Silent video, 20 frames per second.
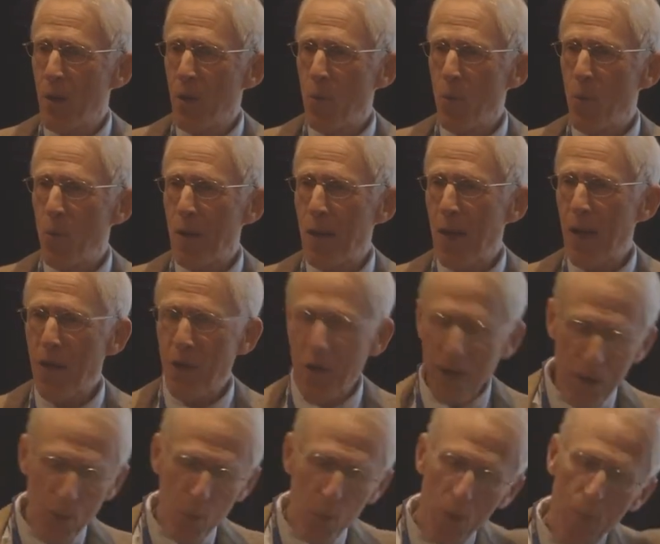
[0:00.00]
what I
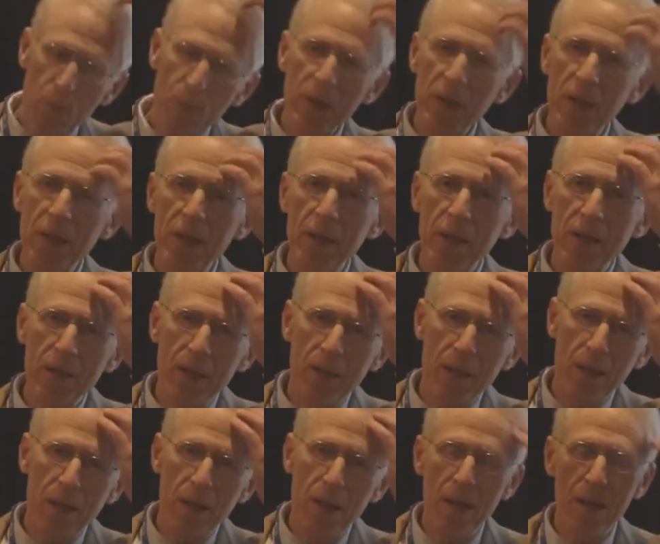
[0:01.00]
think will be
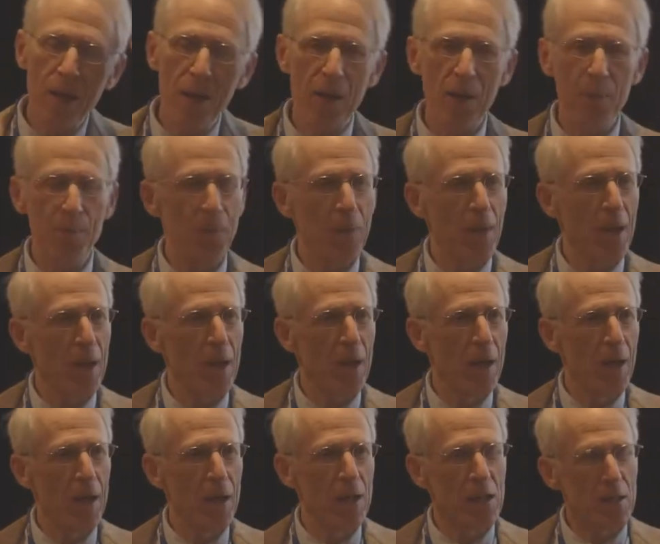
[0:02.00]

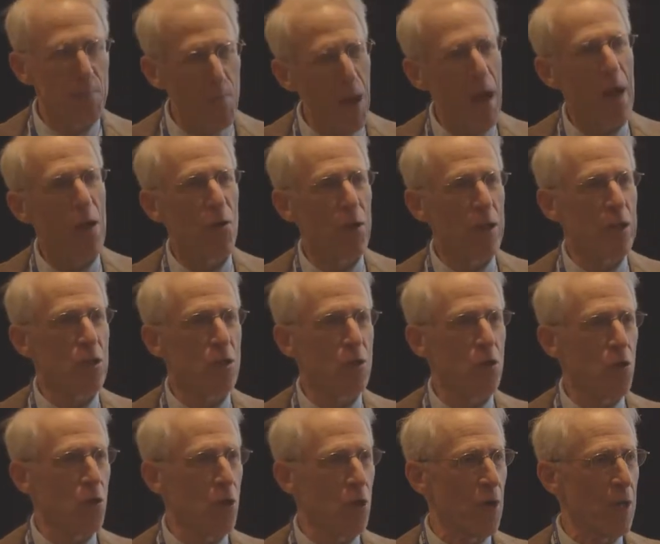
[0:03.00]
an inspiring
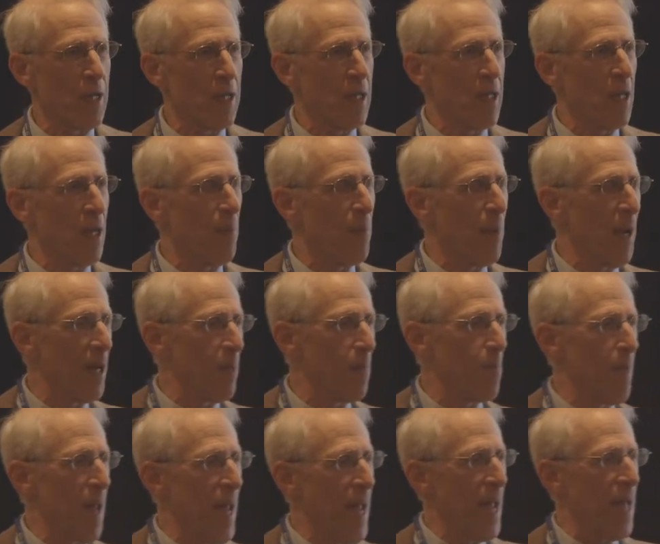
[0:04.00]
story about a
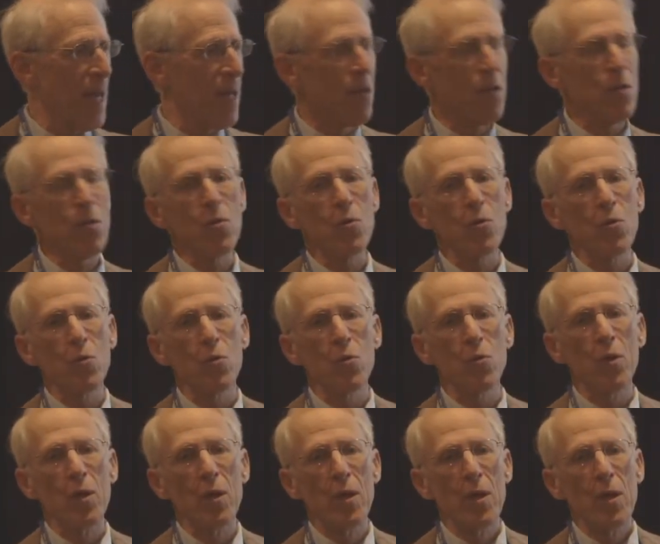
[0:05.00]
man
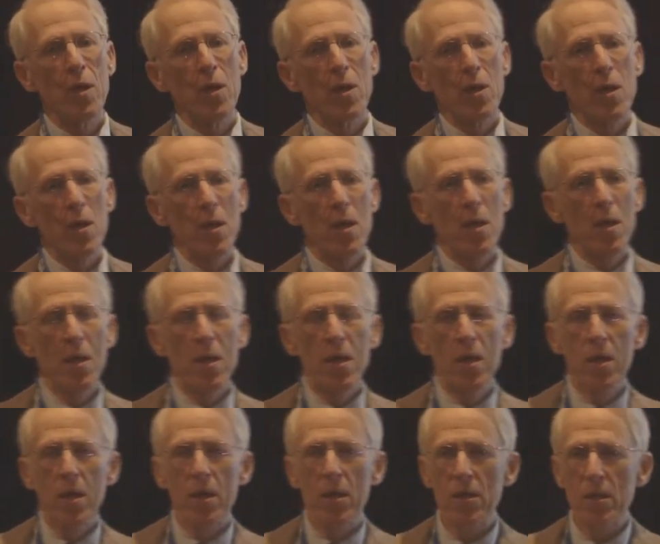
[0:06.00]
who
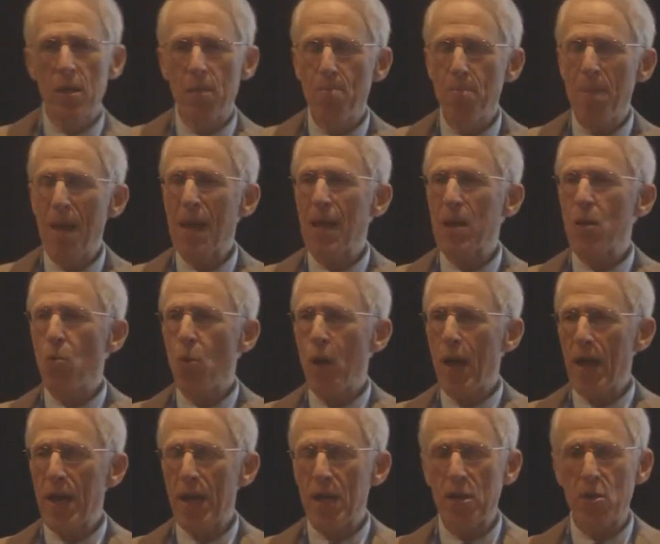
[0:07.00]
is in many
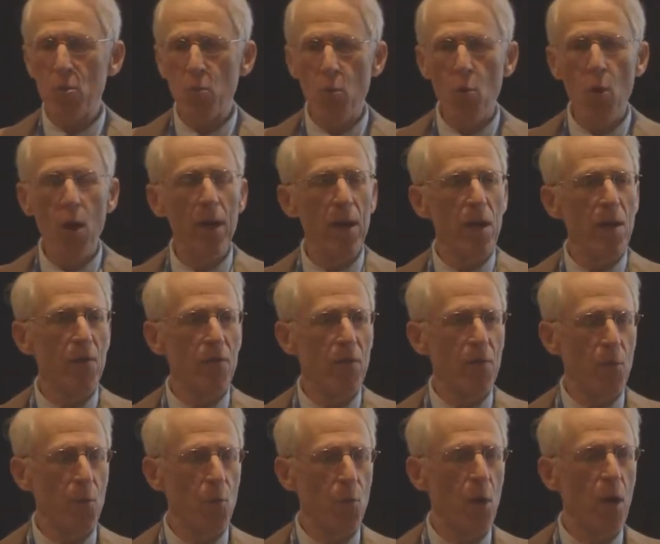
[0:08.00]
ways one
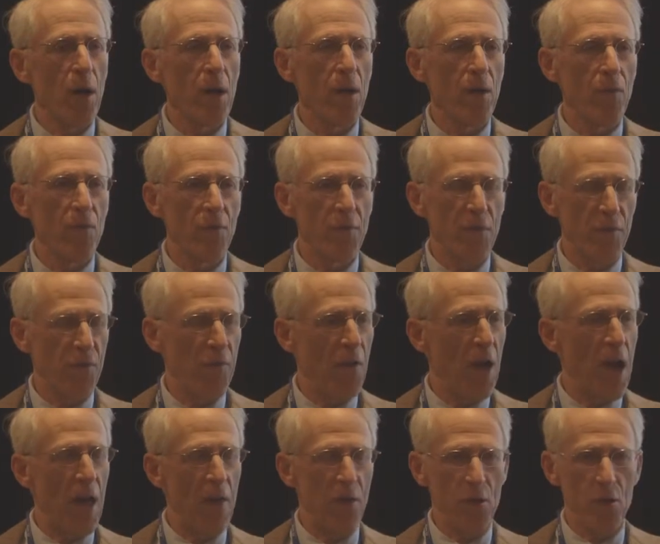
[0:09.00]
of the
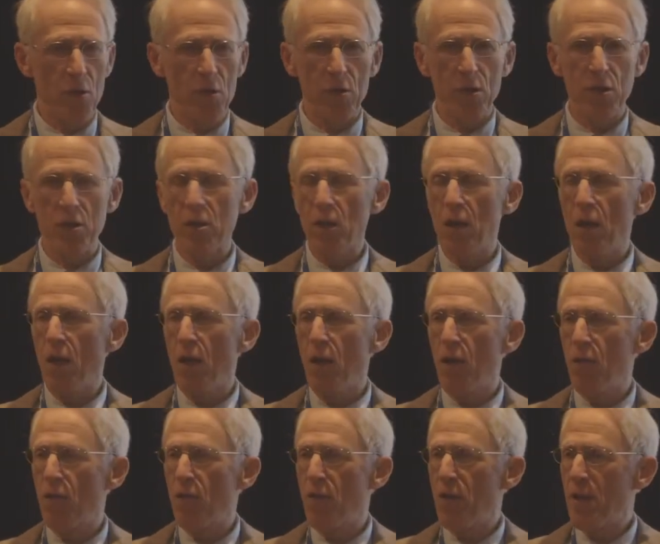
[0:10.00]
fathers
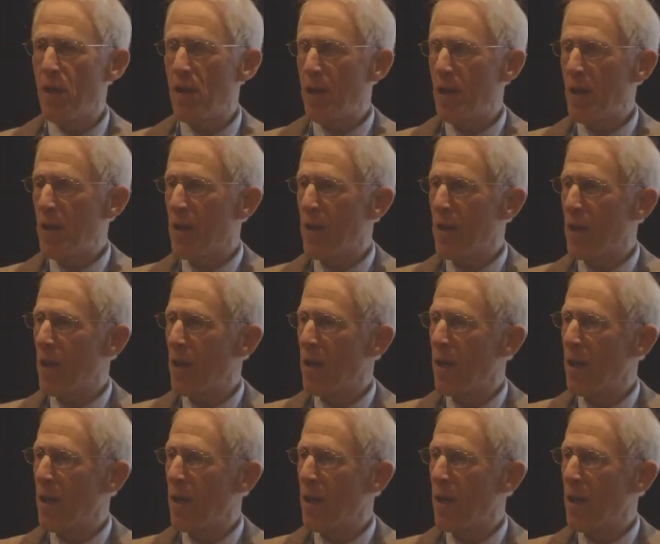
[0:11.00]
of the